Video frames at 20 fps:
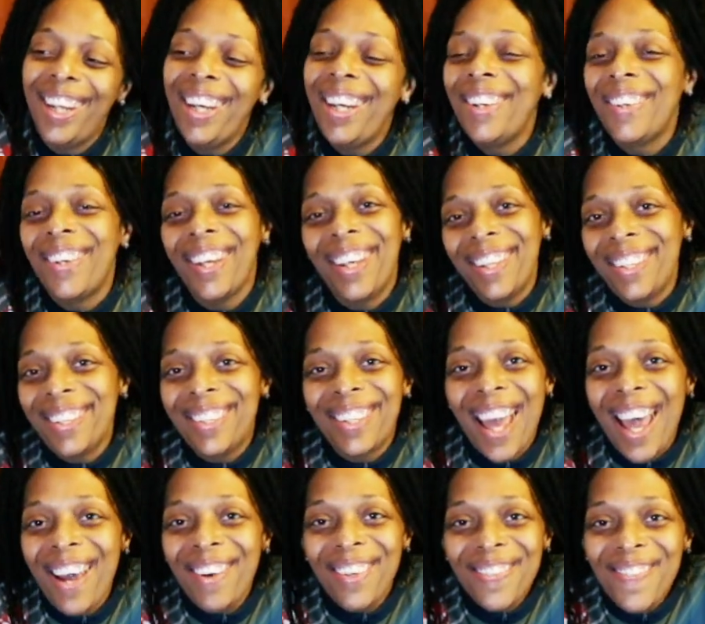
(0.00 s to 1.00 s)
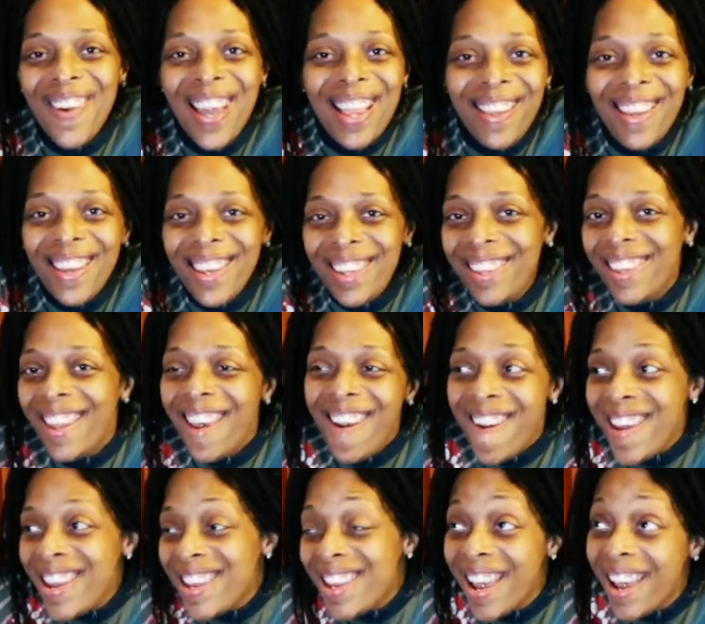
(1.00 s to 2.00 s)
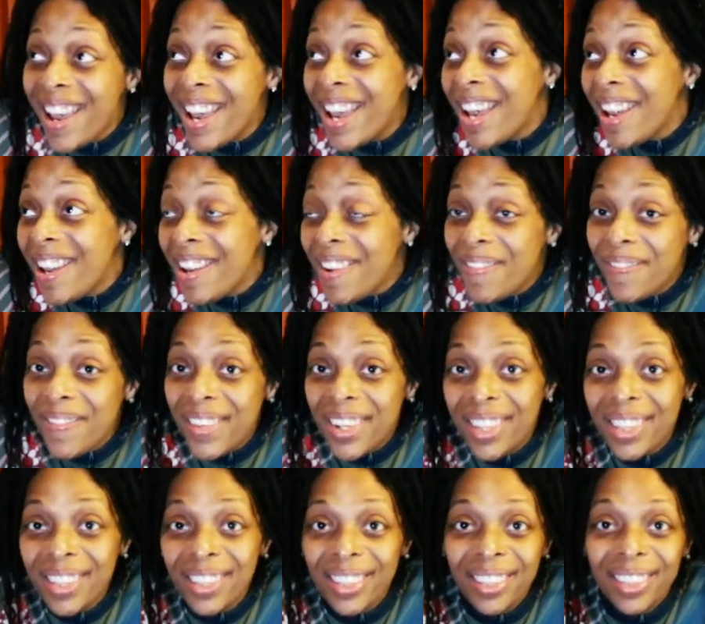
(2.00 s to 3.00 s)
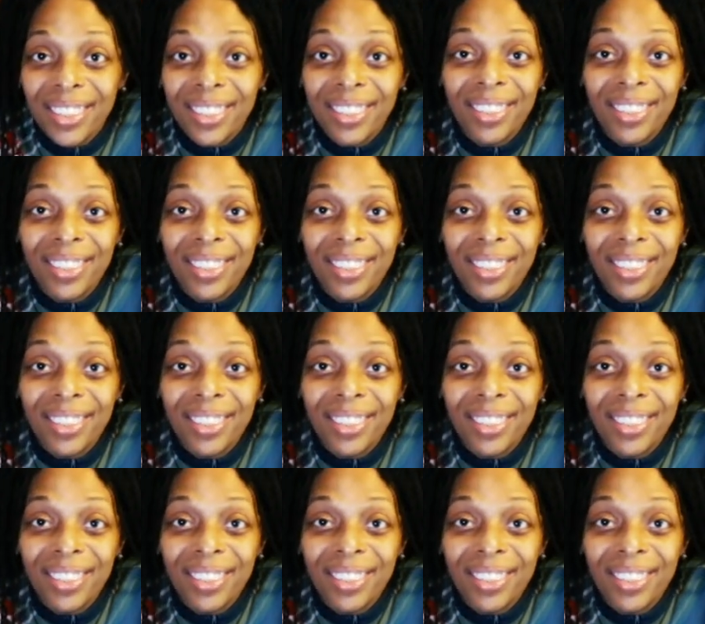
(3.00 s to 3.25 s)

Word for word: anyways, that was my story time. Uh,